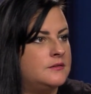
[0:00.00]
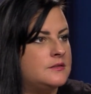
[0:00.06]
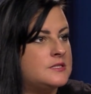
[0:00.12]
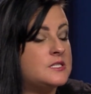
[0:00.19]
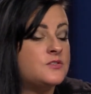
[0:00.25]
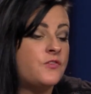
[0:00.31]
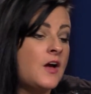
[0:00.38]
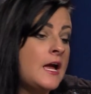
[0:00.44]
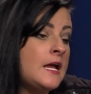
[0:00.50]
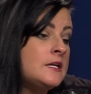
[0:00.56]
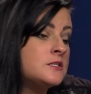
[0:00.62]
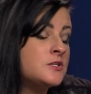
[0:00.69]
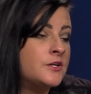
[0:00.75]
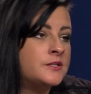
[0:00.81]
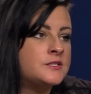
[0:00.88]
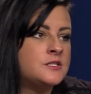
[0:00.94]
This is fine as
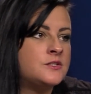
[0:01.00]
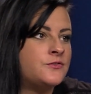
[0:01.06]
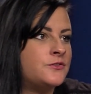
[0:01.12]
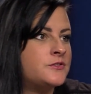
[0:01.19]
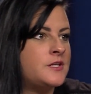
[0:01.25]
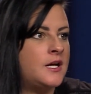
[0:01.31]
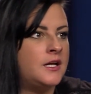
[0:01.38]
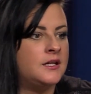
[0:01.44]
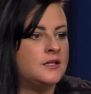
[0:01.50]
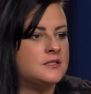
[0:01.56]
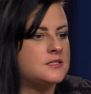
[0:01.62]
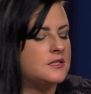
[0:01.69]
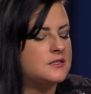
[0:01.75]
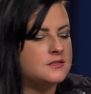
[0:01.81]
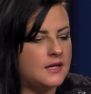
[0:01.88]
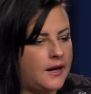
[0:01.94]
long as it's for science.
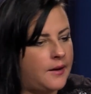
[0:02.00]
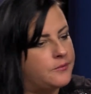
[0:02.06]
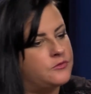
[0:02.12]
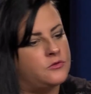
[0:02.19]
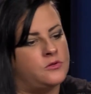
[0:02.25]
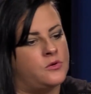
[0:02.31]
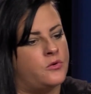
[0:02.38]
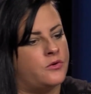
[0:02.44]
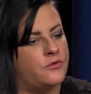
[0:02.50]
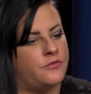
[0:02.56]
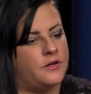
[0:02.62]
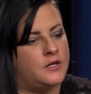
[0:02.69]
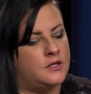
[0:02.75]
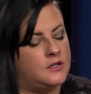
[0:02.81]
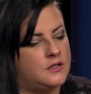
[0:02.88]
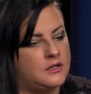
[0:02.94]
It's absolutely
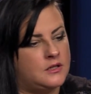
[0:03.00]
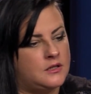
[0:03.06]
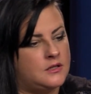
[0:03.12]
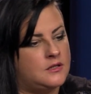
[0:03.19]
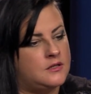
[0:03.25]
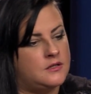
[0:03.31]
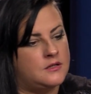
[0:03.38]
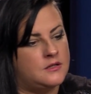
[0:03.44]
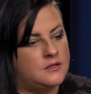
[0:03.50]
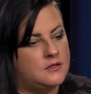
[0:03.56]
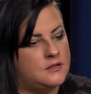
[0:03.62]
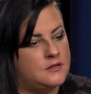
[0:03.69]
horrifying.